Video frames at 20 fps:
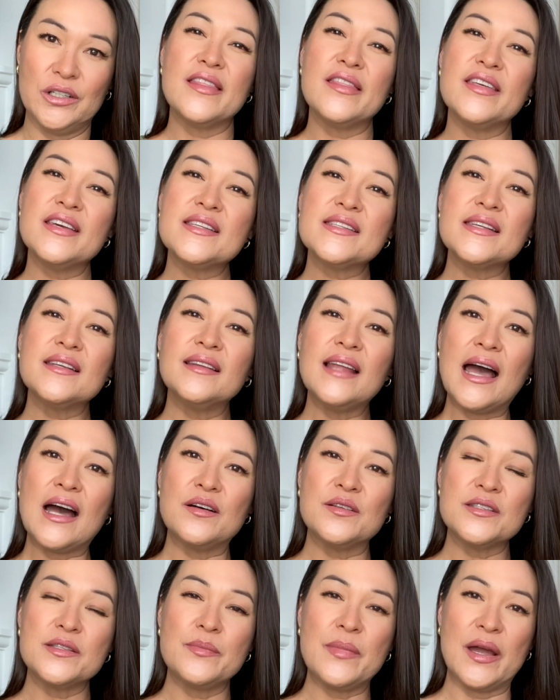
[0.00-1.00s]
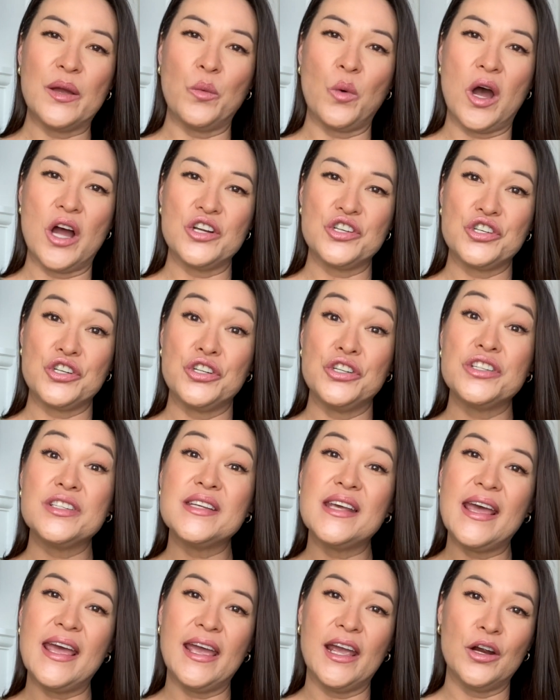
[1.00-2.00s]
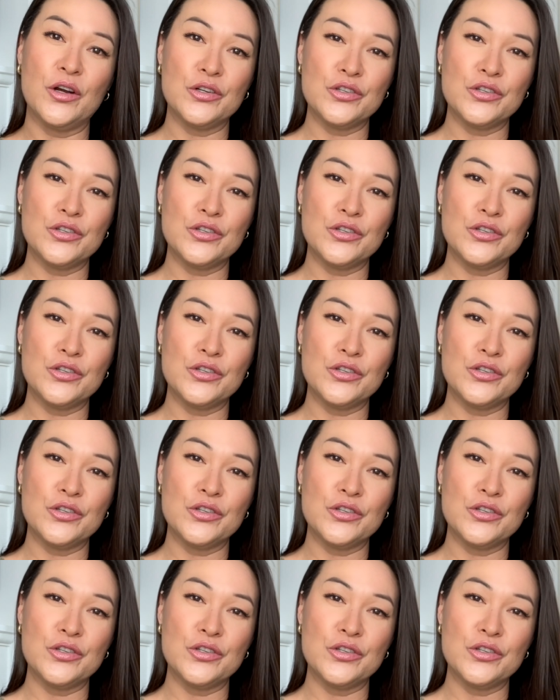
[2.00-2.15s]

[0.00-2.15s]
This allows my washer to air